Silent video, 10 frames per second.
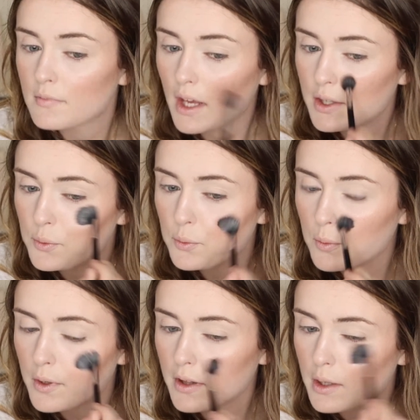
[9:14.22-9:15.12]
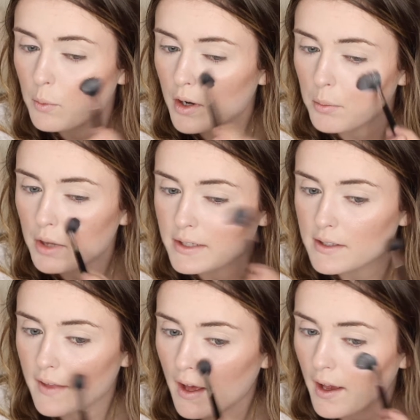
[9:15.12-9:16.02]
And you really want to blend
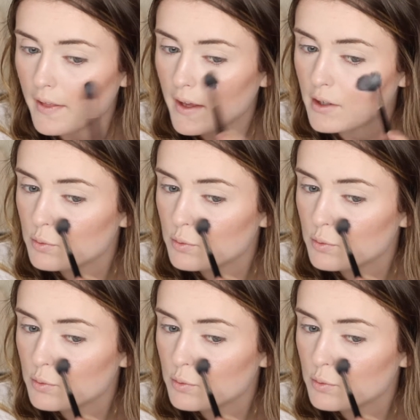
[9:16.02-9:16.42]
in that highlight.